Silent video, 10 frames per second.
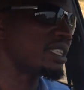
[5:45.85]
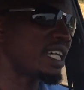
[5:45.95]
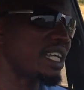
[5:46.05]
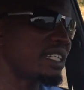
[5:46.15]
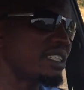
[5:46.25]

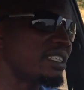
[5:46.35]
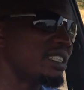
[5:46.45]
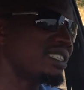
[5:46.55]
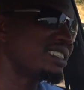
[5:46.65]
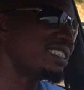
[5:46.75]
like,
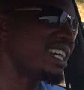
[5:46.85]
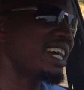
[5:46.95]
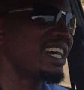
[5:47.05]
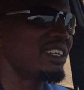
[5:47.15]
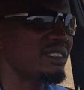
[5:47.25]

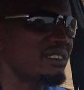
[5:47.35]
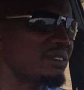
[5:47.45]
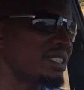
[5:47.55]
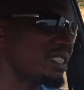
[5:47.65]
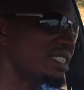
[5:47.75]
there
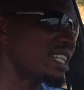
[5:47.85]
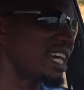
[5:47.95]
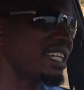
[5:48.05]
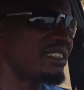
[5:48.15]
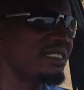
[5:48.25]
was no
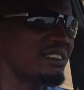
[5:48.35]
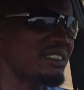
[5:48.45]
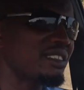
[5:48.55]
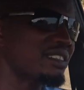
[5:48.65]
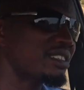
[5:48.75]
sign,
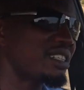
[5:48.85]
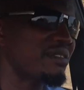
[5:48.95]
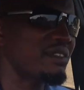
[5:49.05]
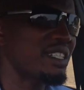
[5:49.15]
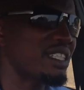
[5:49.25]
they
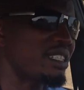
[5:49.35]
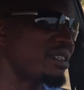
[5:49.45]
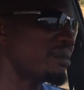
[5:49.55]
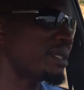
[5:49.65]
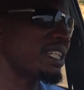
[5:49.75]
weren't really
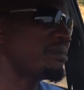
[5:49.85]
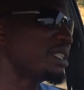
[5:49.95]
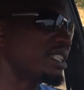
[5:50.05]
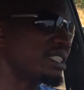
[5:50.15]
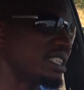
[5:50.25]
good, but let me
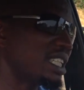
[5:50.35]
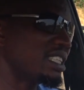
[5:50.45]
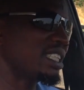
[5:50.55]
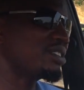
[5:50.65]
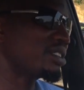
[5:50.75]
just
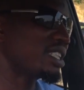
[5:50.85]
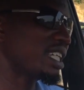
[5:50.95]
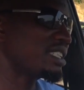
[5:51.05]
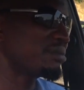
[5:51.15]
change it in case